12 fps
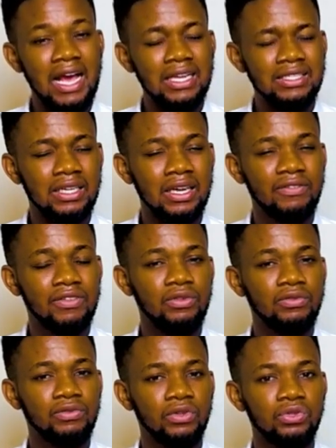as an
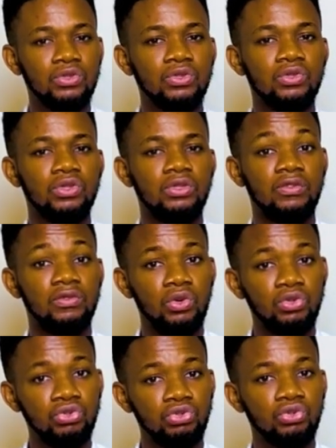avenue for you to sort of
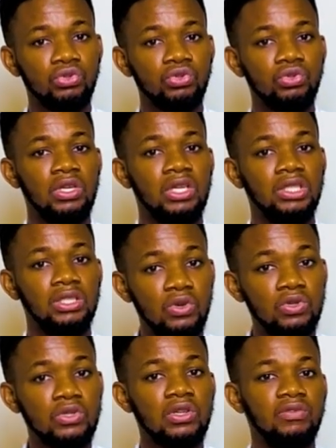control the
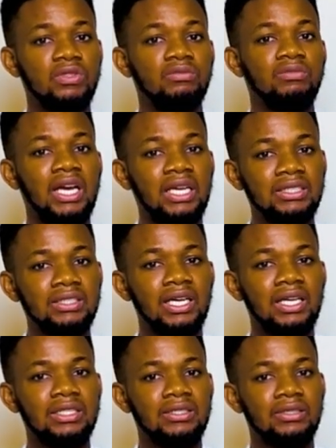muscle of the mind,
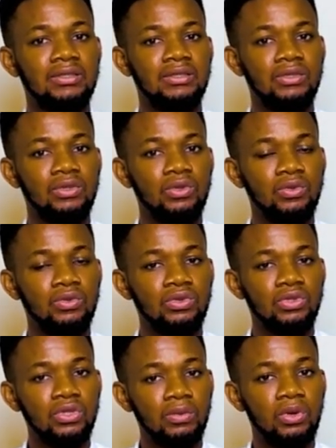that, you know,
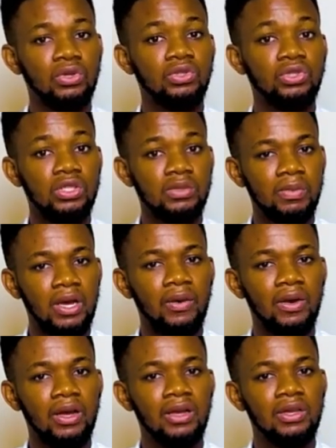subconscious
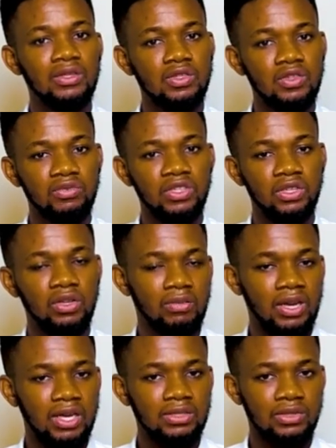power to bring your
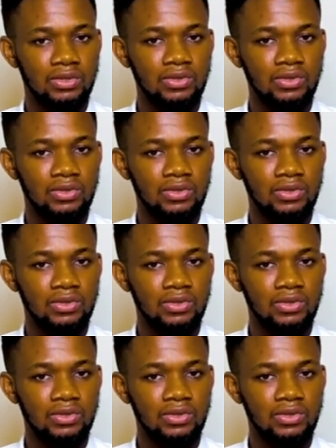mind